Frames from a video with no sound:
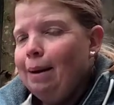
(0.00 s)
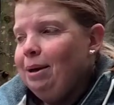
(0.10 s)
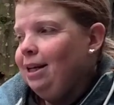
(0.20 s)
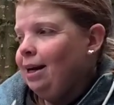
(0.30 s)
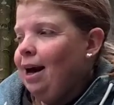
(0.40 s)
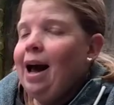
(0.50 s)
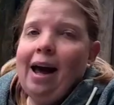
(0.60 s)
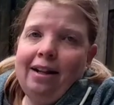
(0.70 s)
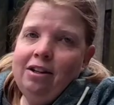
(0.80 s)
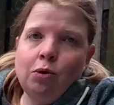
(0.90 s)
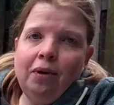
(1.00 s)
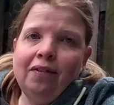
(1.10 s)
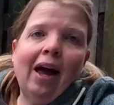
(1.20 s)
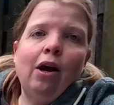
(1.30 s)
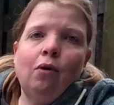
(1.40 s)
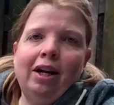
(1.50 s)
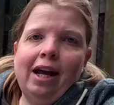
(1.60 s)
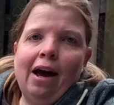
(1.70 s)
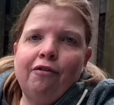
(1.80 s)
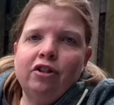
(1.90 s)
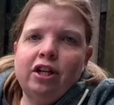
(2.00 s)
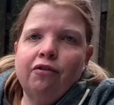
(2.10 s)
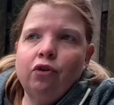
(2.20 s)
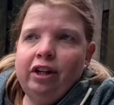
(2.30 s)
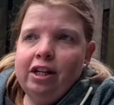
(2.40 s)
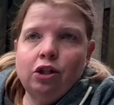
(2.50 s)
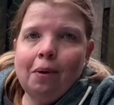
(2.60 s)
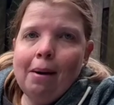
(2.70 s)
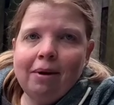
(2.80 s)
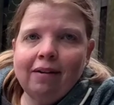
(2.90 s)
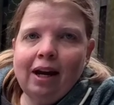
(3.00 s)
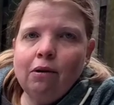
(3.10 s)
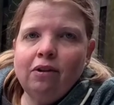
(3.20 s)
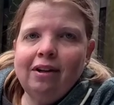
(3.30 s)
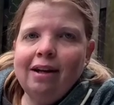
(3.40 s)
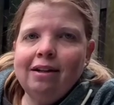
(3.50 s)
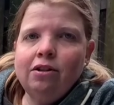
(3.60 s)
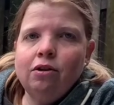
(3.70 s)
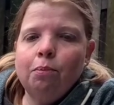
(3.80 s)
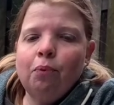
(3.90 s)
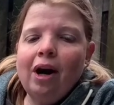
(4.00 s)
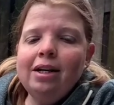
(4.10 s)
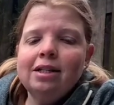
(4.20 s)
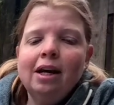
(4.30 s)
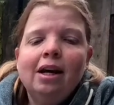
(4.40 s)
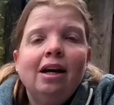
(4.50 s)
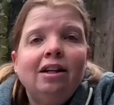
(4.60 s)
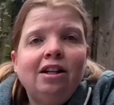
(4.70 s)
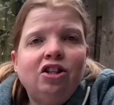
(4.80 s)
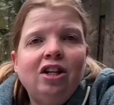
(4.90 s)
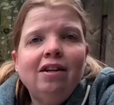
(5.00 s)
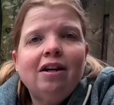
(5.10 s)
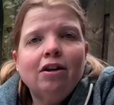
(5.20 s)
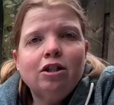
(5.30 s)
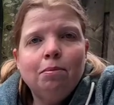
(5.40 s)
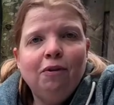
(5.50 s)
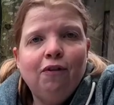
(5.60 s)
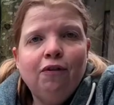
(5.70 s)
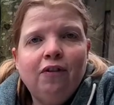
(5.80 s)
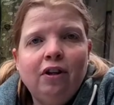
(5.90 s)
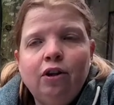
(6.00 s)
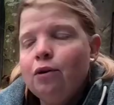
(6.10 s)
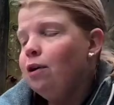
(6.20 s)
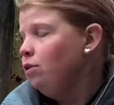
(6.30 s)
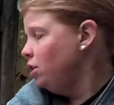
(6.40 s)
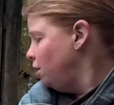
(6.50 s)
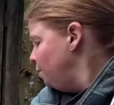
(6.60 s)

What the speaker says: I mean, this quilt I already have for several years, so I'm not counting that into the price. This sheet costs me 15 euros